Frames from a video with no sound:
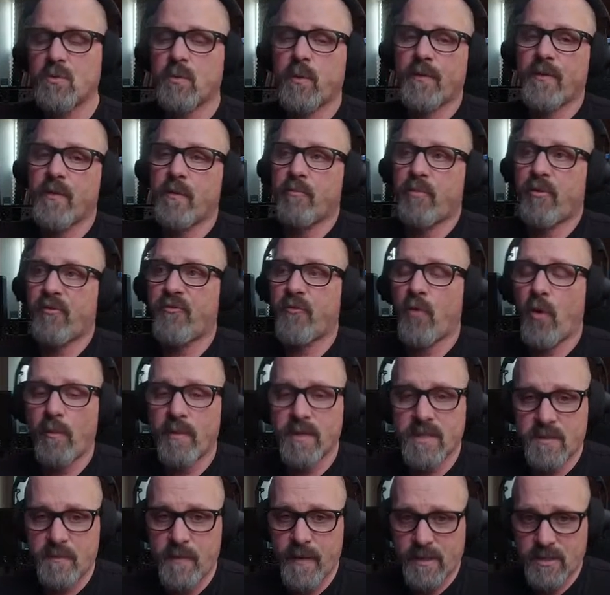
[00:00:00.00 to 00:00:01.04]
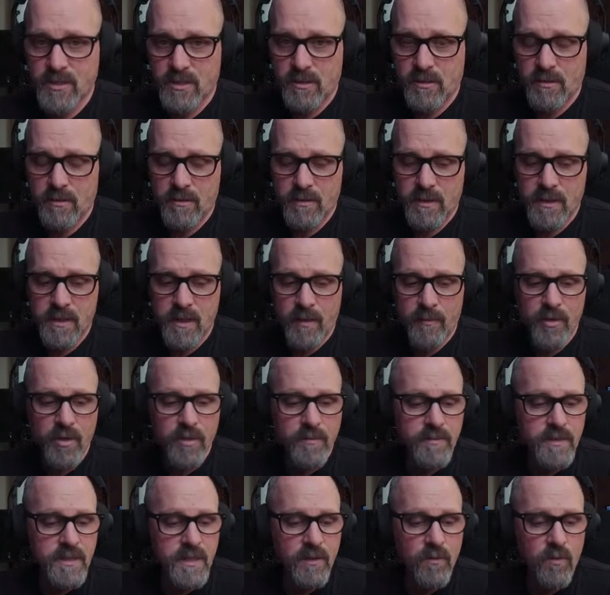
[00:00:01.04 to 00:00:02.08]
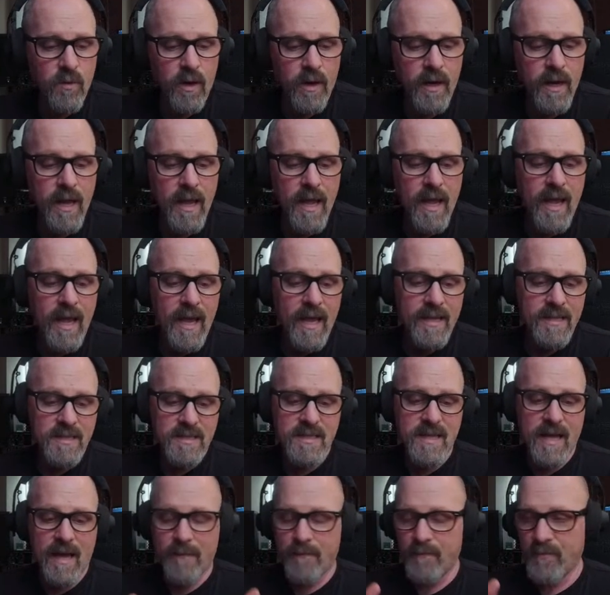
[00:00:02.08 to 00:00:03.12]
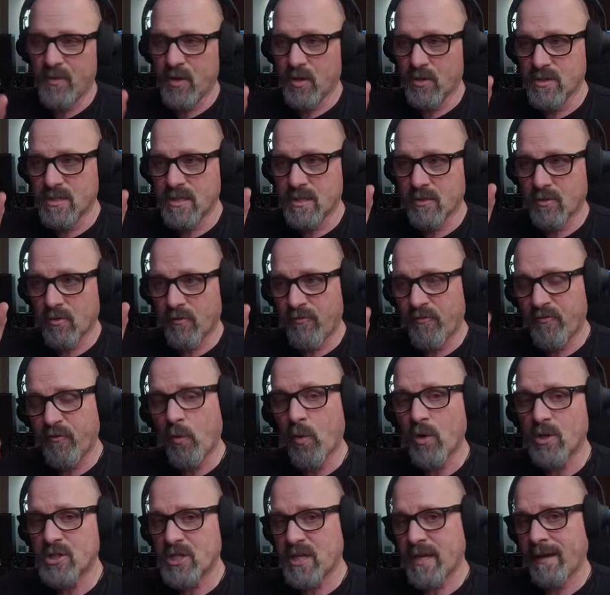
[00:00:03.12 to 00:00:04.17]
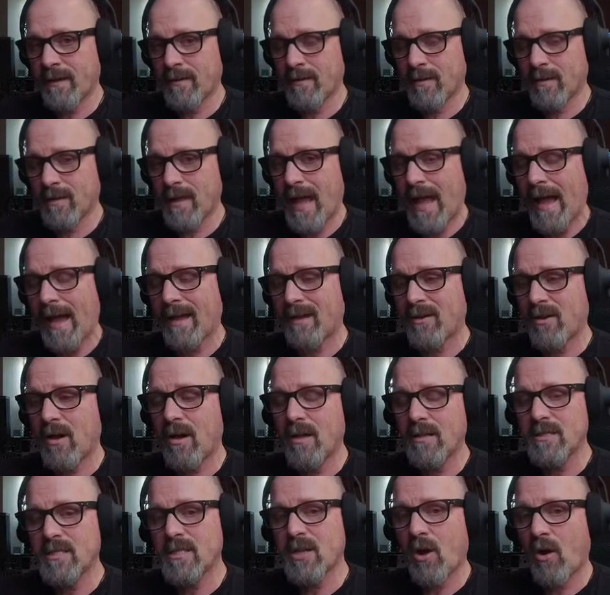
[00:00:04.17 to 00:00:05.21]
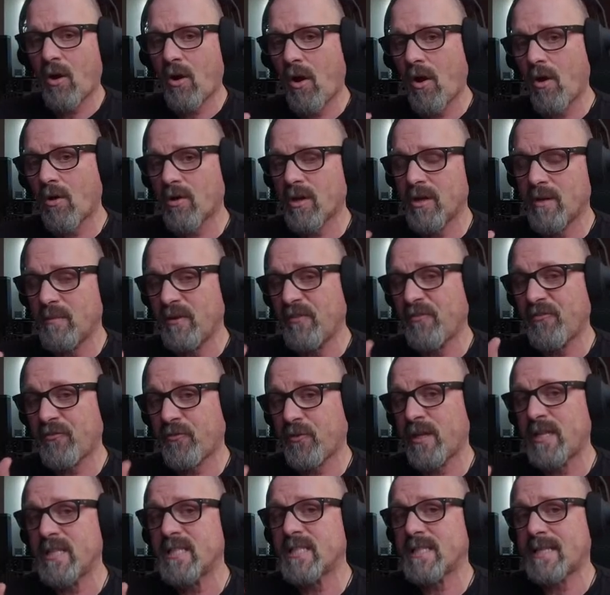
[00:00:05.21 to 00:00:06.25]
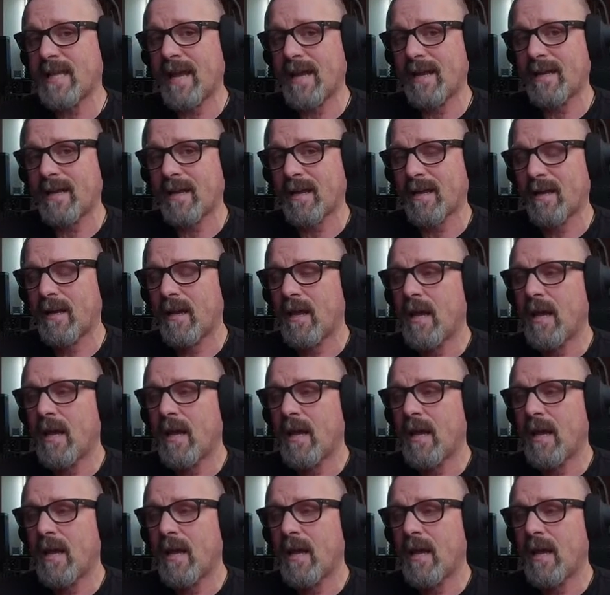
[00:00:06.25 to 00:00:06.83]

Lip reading: with the Performance Mixer, the WMD one, is that those little 4-channel add-ons are all going to be freestanding.